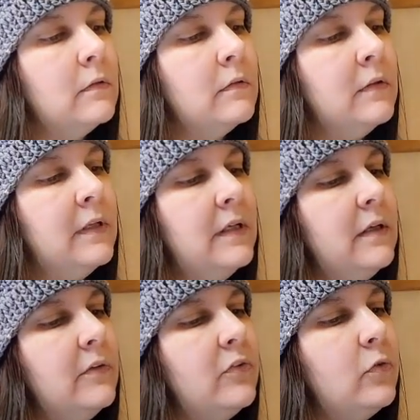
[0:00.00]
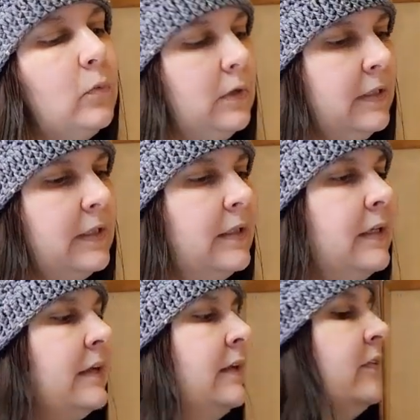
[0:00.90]
this one
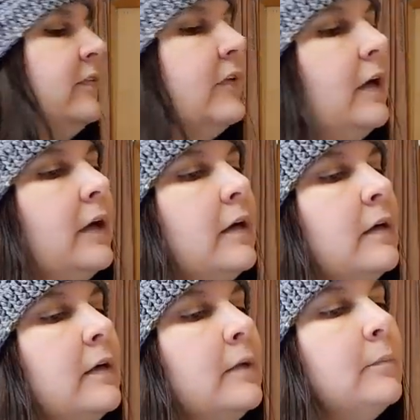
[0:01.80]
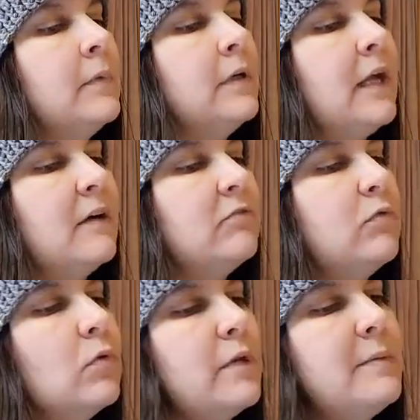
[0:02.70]
is, um, yeah,
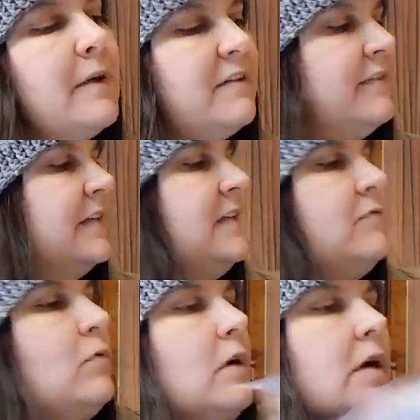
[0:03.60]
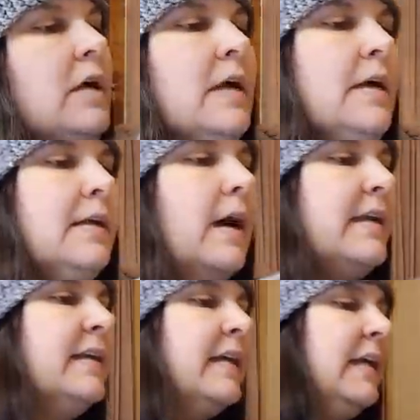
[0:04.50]
40 by 54. Now, I
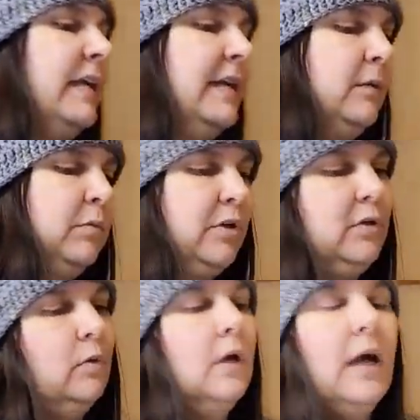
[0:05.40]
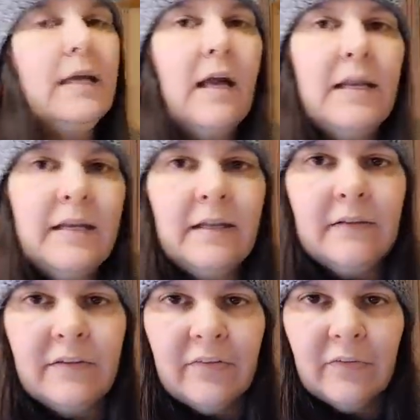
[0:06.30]
didn't get it in the blue. I got it
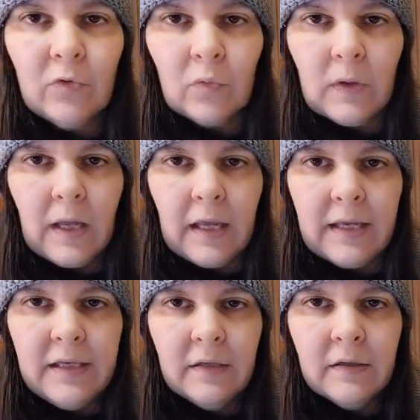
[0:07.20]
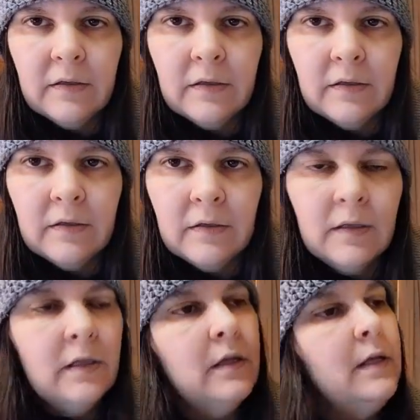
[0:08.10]
in this gray
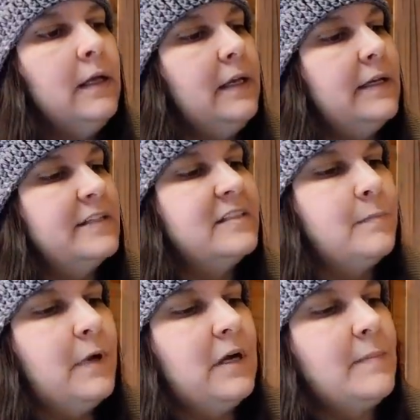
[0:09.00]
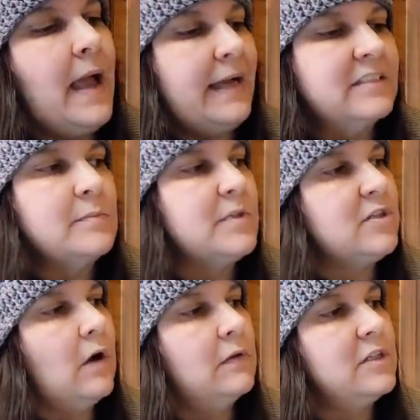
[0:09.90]
and it's the Mary Maxim
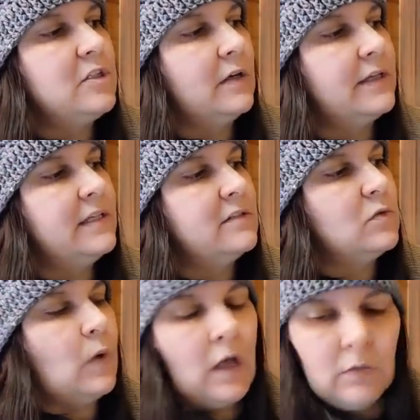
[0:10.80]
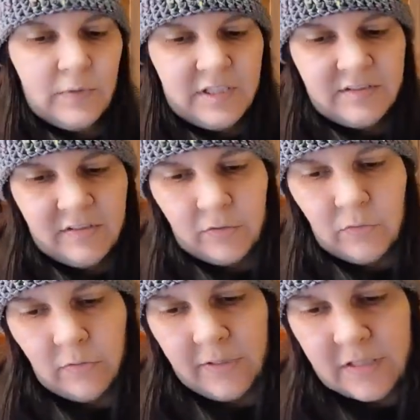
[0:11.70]
Starlet Chunky as well, which is an
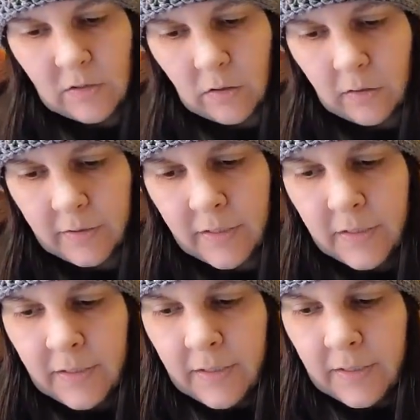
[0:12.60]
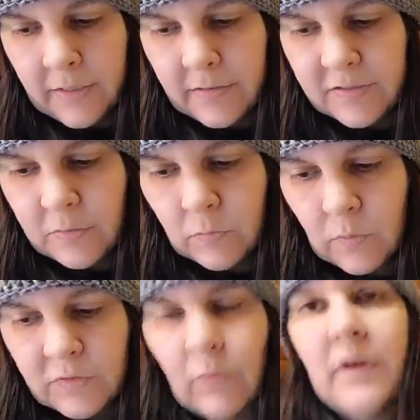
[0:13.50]
acrylic yarn. And this
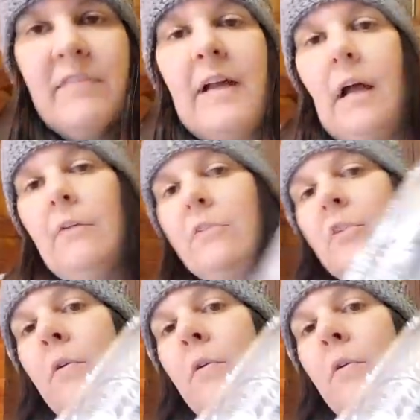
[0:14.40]
one was $45.